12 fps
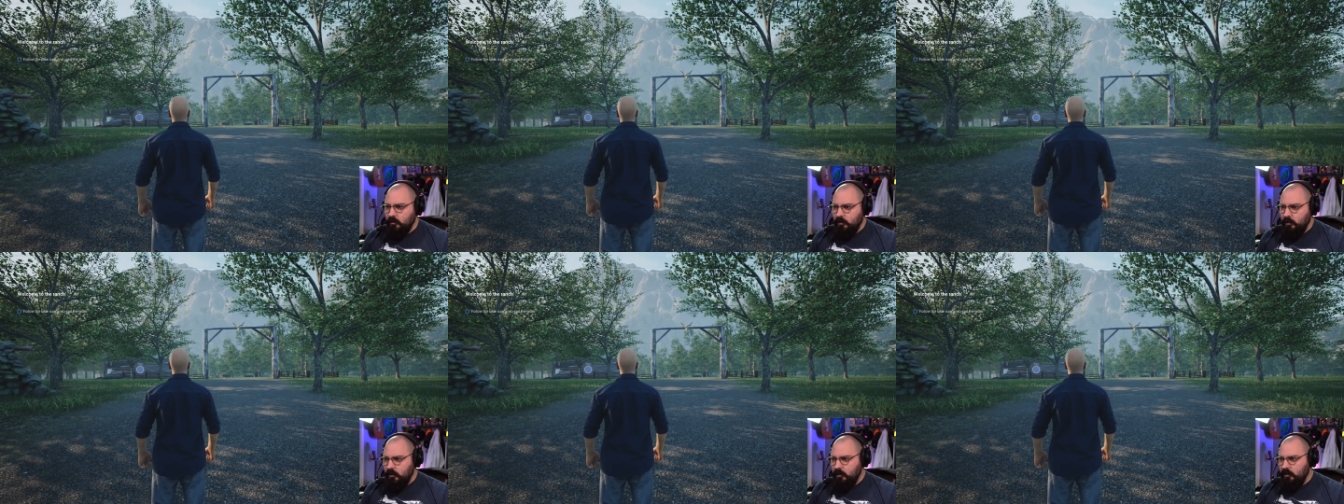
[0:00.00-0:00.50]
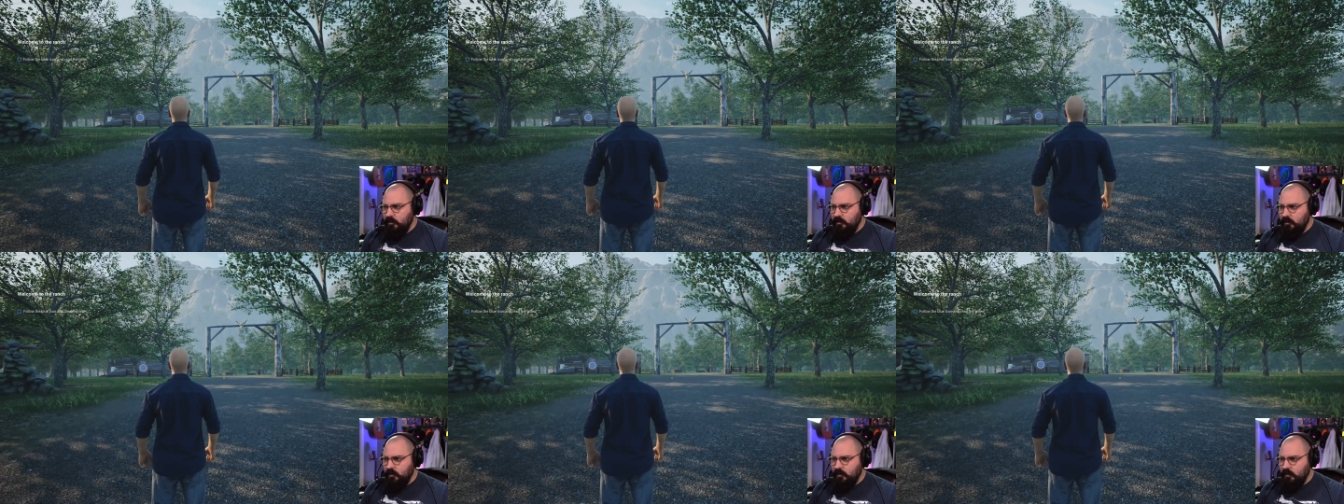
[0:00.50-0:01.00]
and
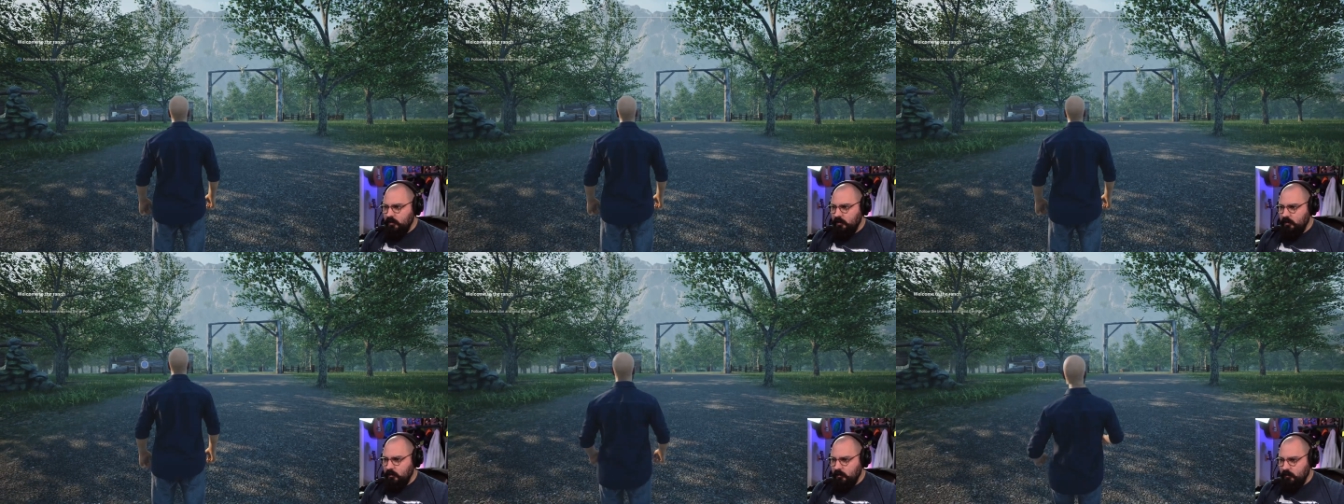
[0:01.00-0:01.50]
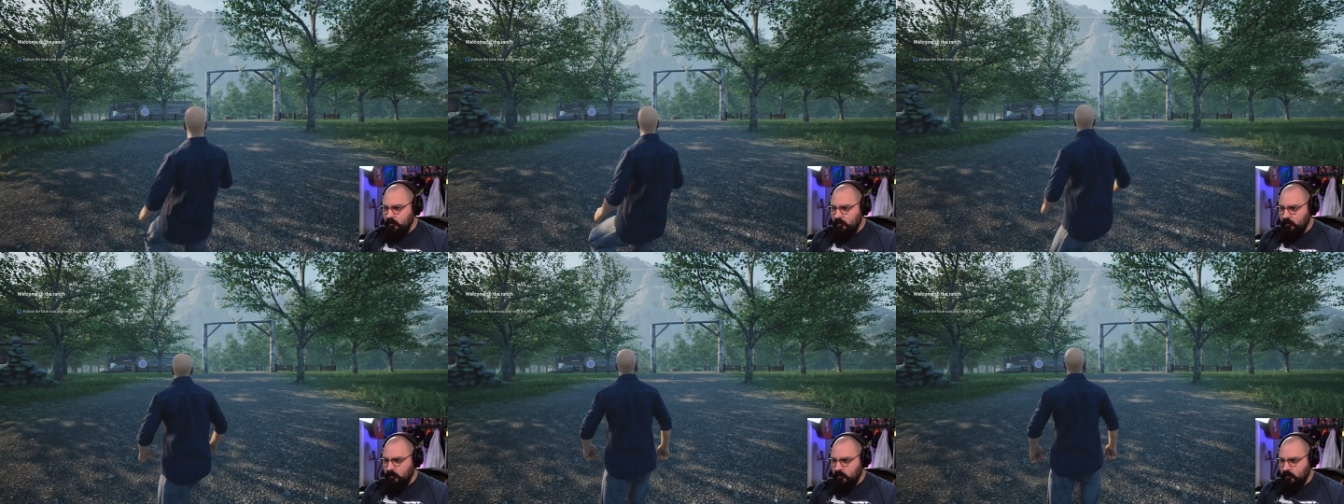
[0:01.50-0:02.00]
all
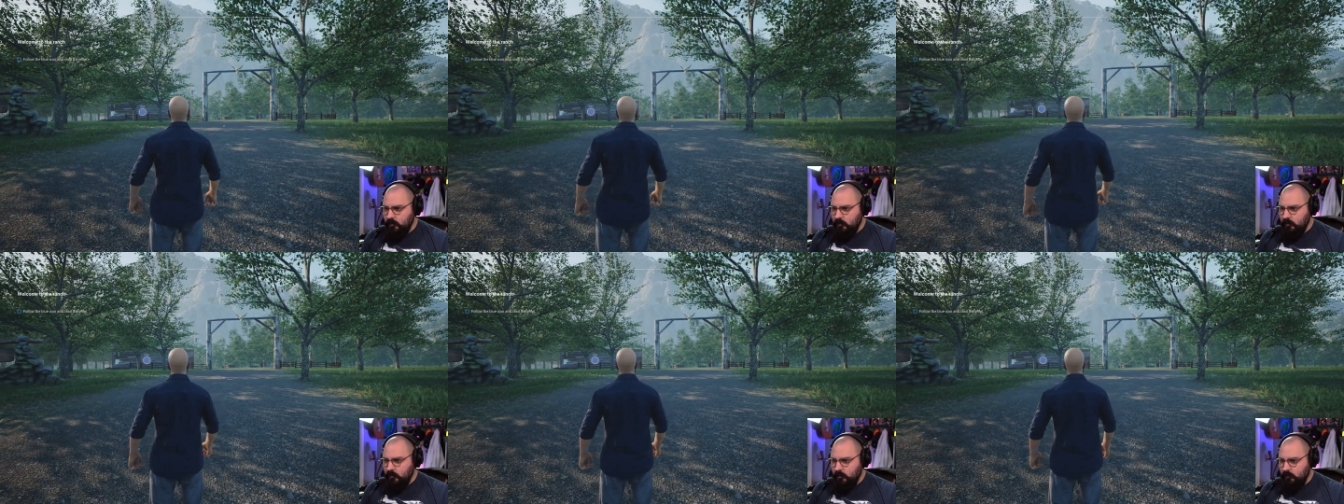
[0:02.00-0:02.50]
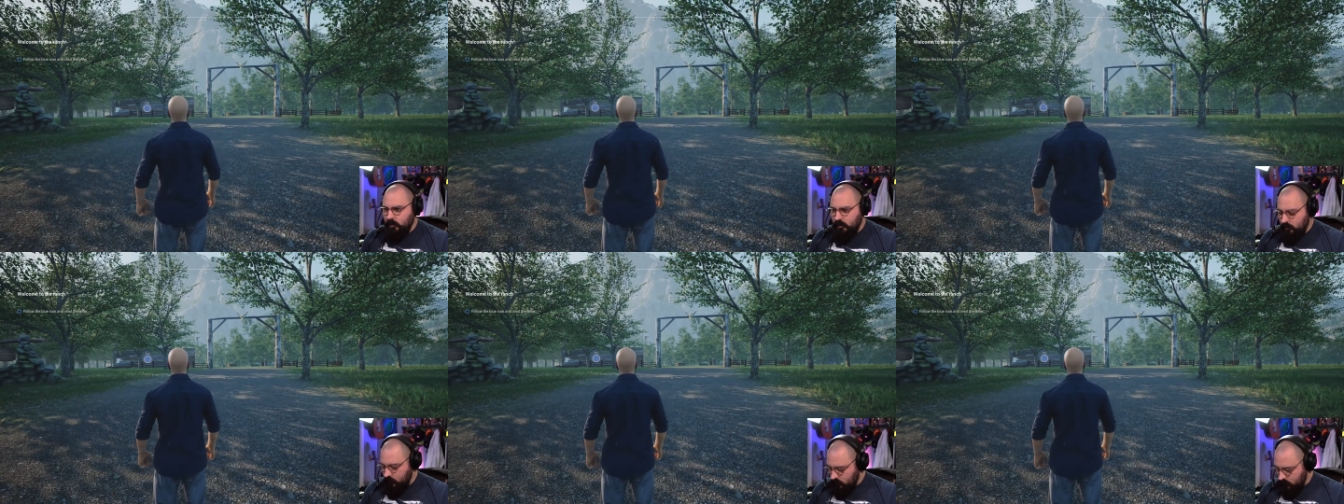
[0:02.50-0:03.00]
right,
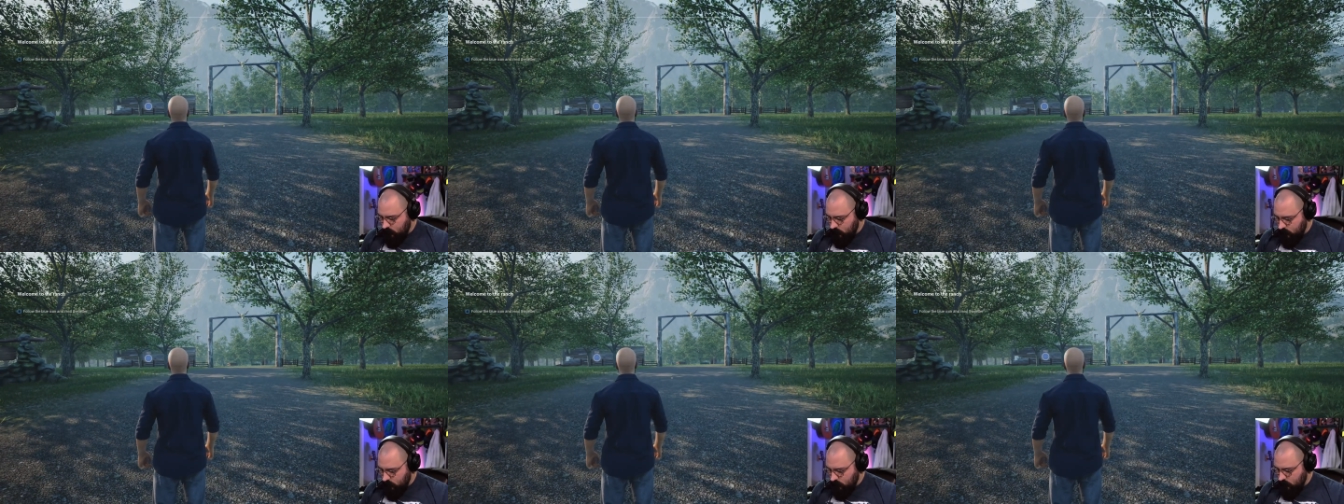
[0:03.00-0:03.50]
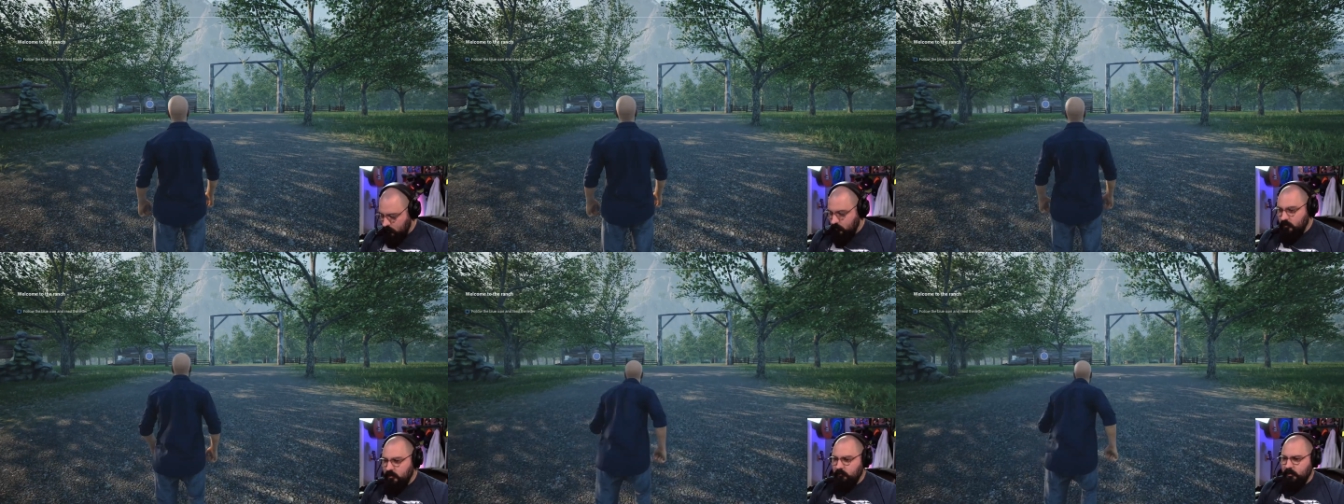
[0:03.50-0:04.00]
there we